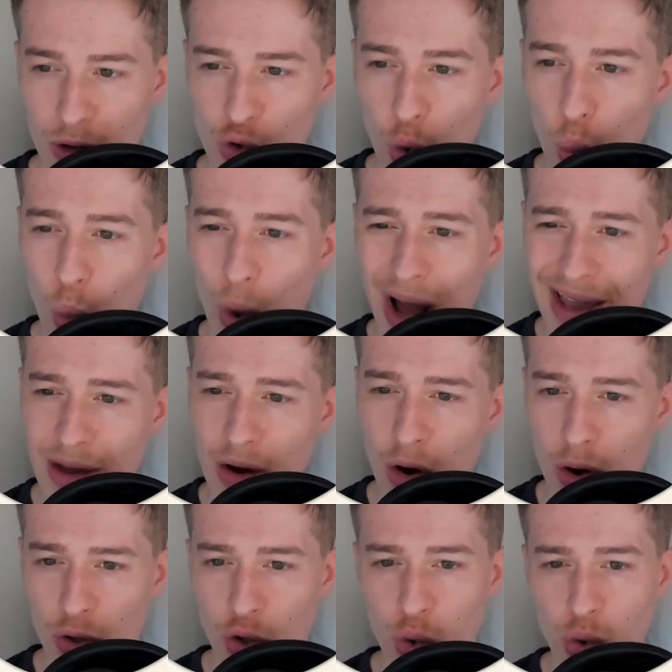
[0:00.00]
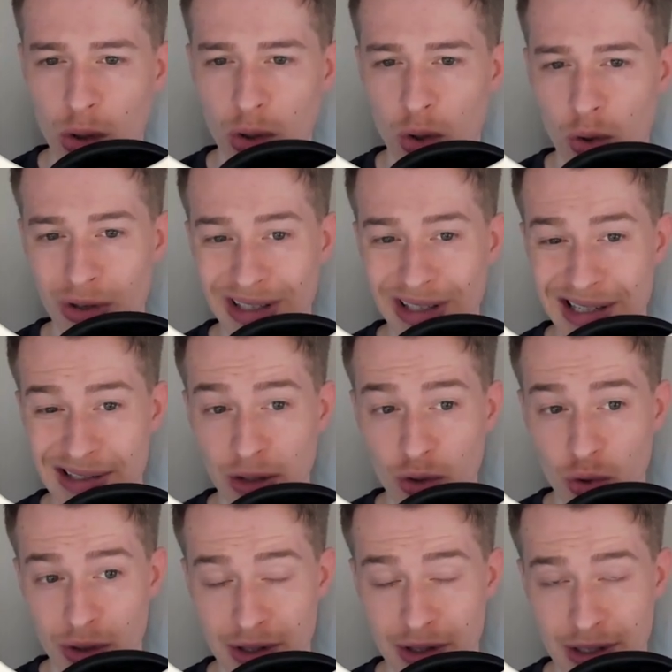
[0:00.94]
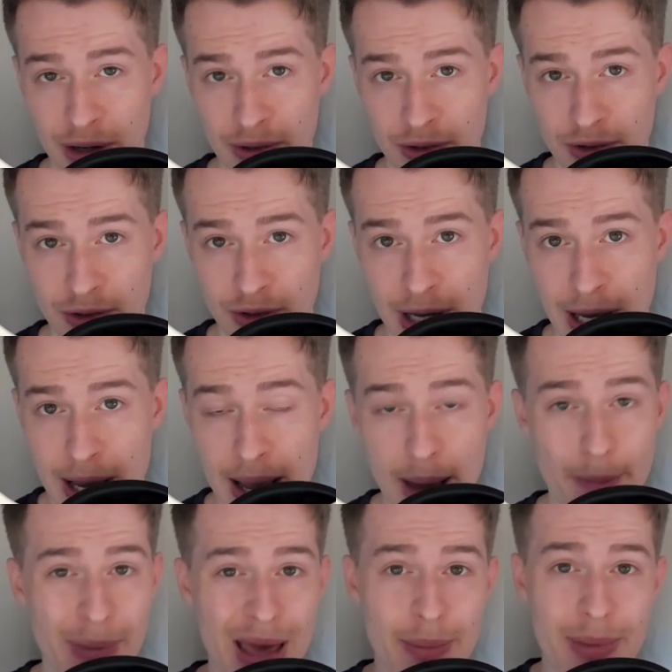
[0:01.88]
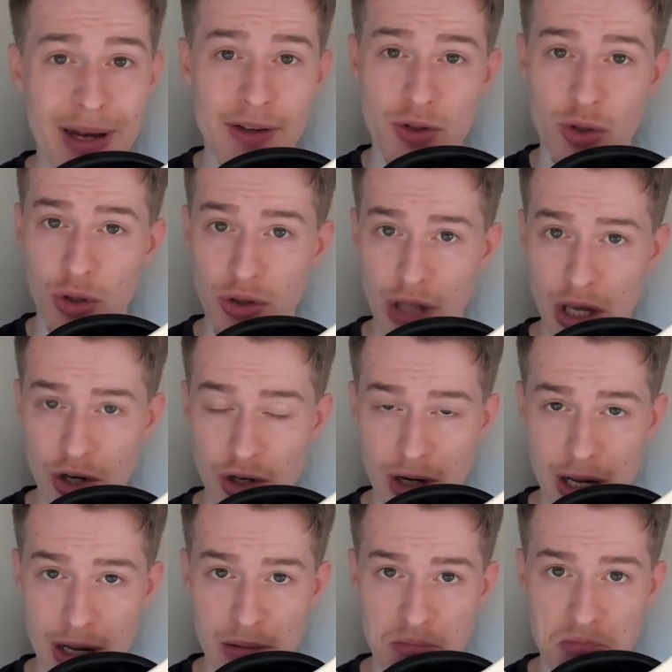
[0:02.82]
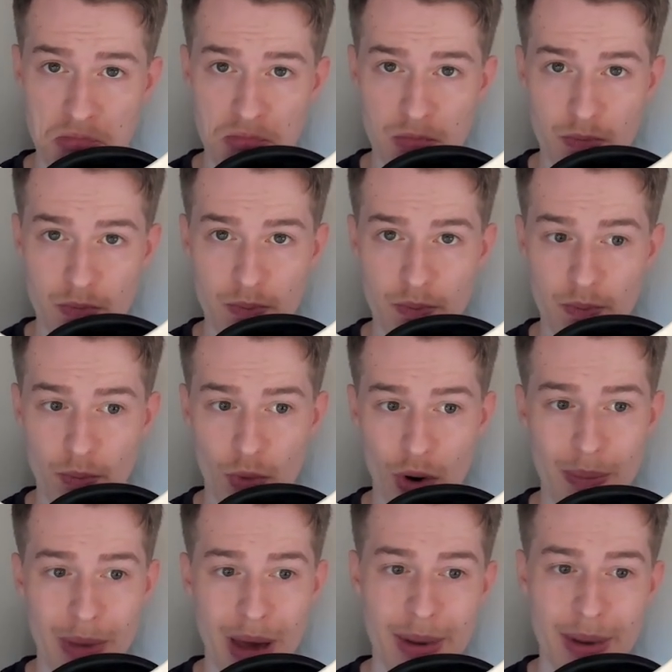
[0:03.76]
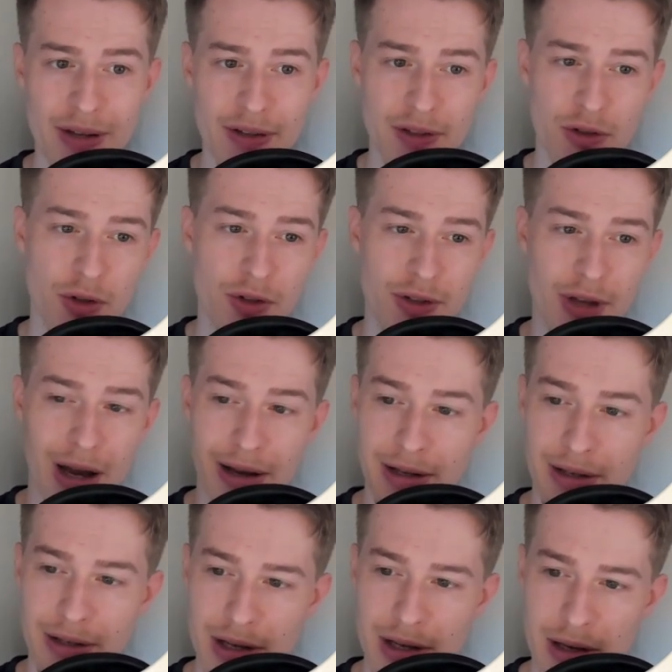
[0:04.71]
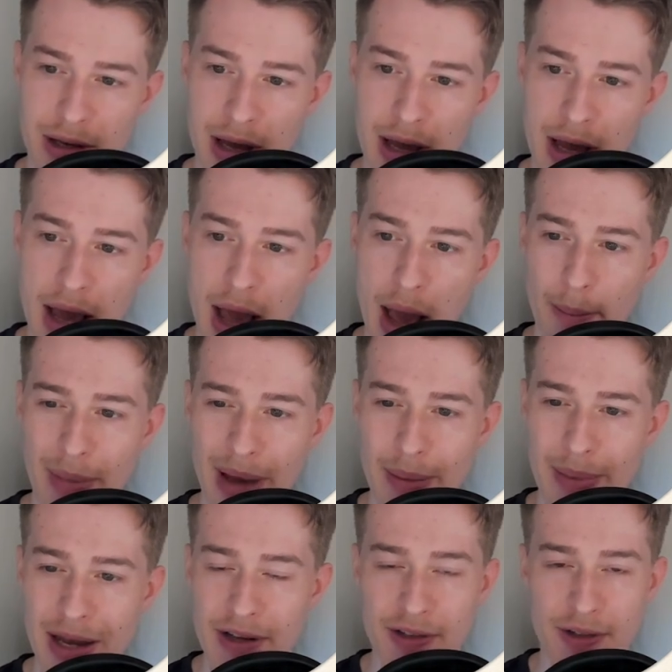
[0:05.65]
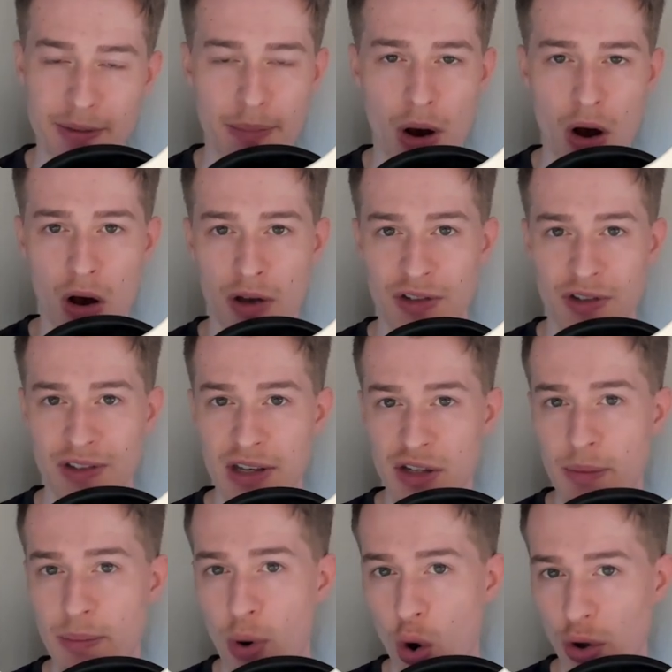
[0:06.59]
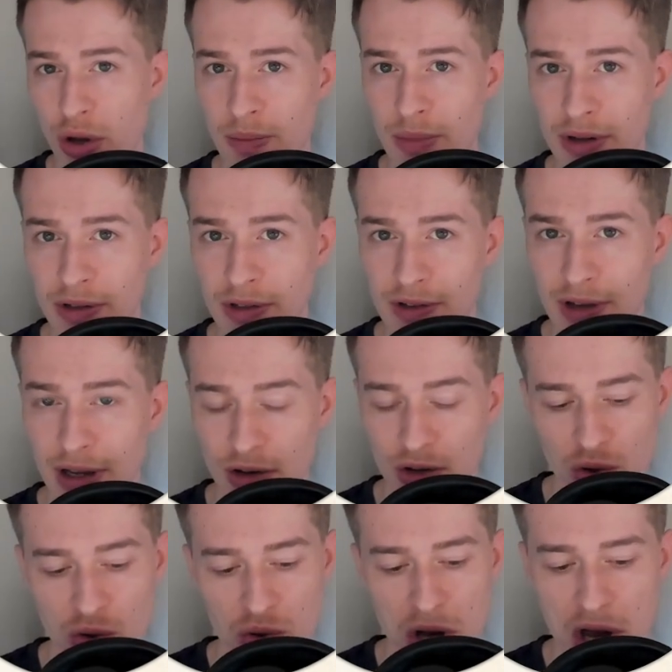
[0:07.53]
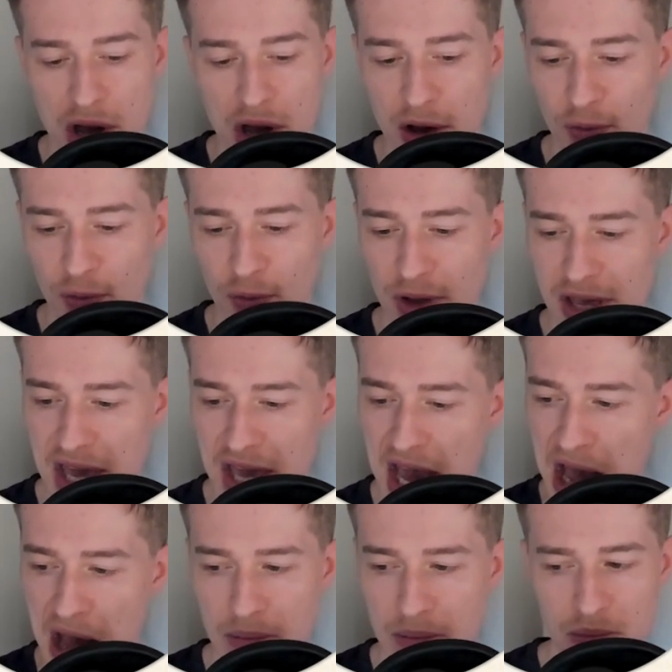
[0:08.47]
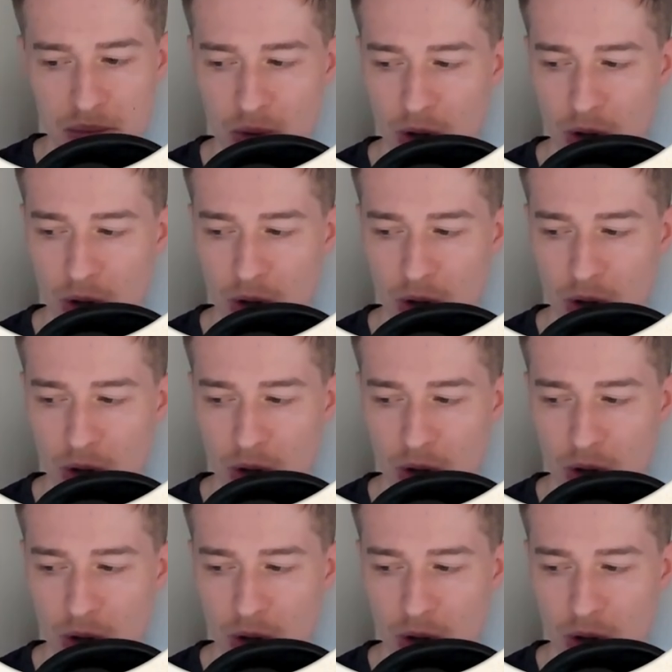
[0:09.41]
So why are you no longer listening to your desires? Maybe it is conditioning, right? Maybe it is society. Maybe it is past disappointments, and you think, I